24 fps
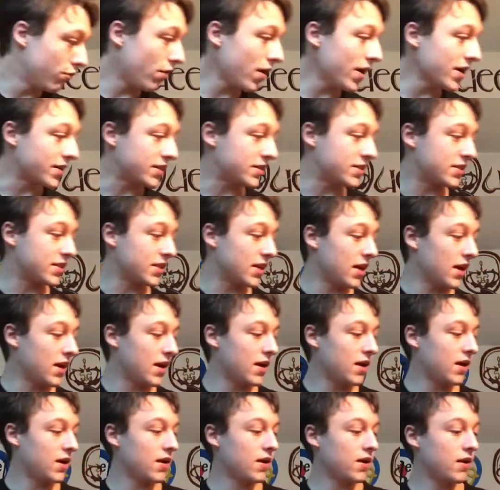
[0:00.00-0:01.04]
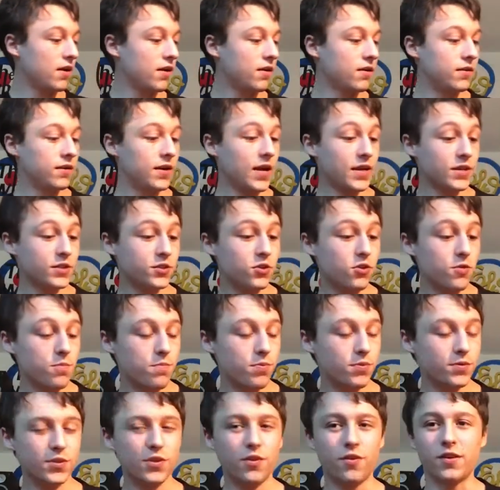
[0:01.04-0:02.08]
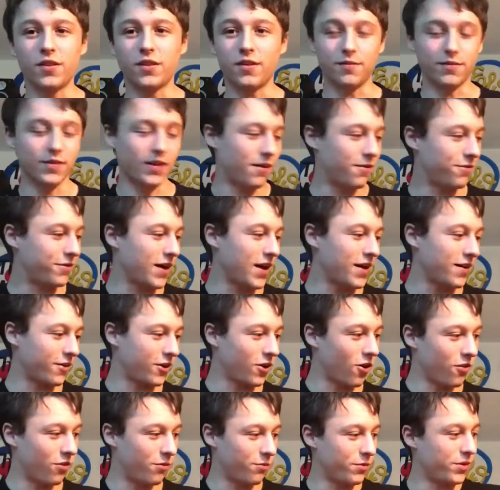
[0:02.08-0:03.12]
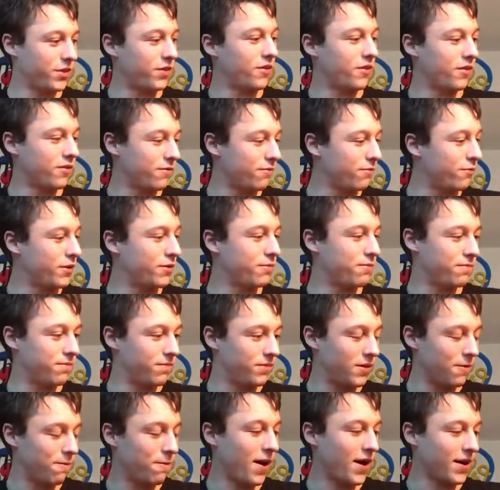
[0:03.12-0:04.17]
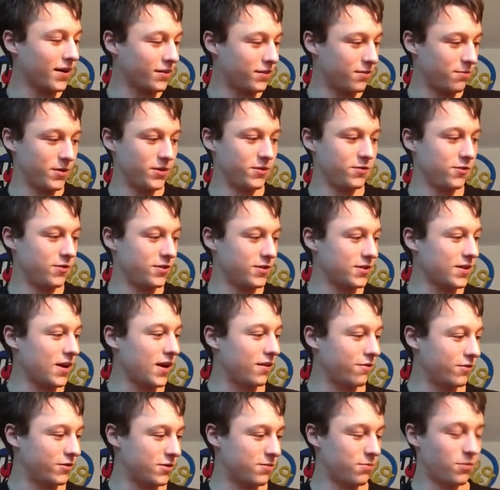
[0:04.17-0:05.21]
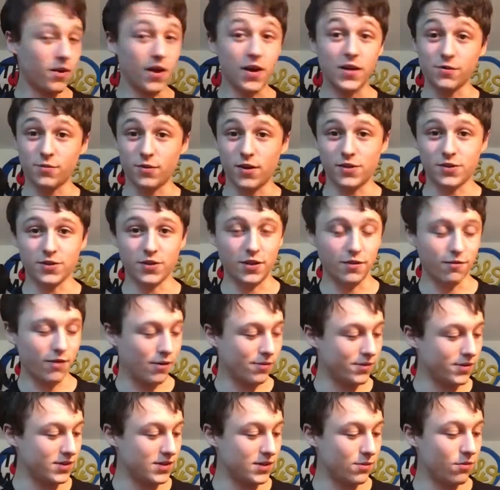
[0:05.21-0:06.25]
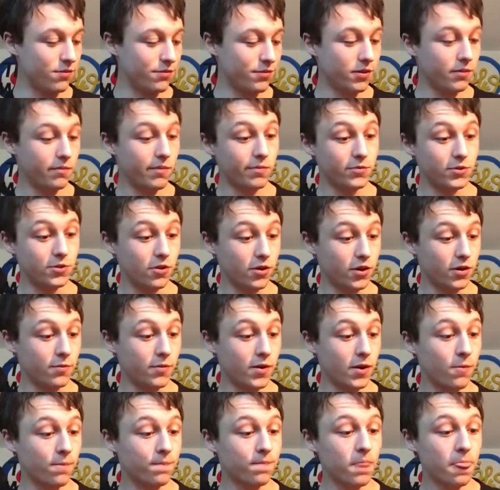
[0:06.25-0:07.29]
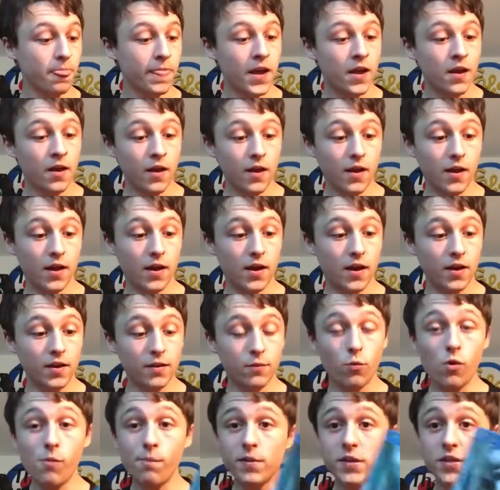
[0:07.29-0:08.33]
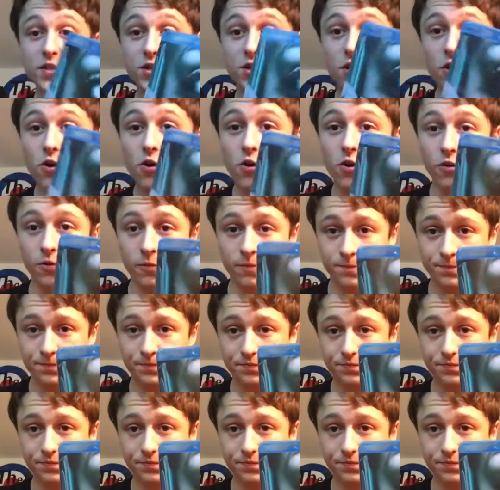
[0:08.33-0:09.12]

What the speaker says: Right, next up, sorry, I've kind of got them with the back to me, so it's kind of a surprise when I turn it around and see what film I'm talking about. One Missed Call.